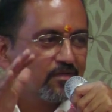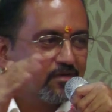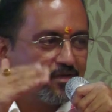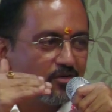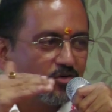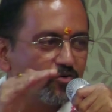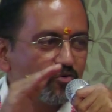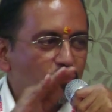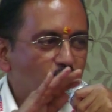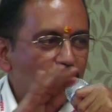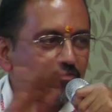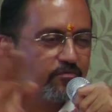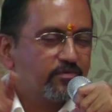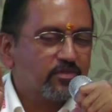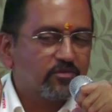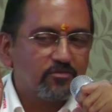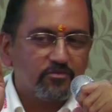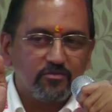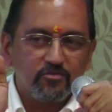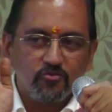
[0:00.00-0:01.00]
with
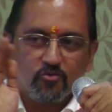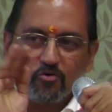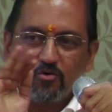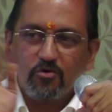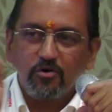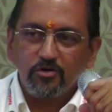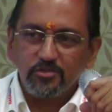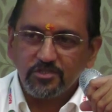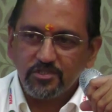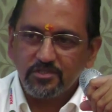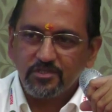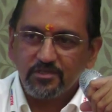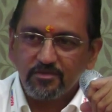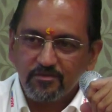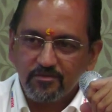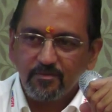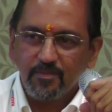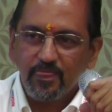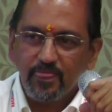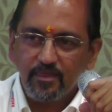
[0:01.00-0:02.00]
no cost,
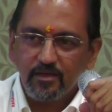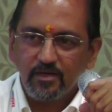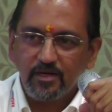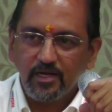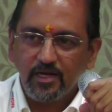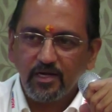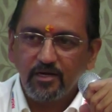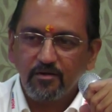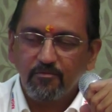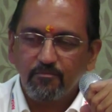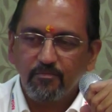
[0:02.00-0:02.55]
right?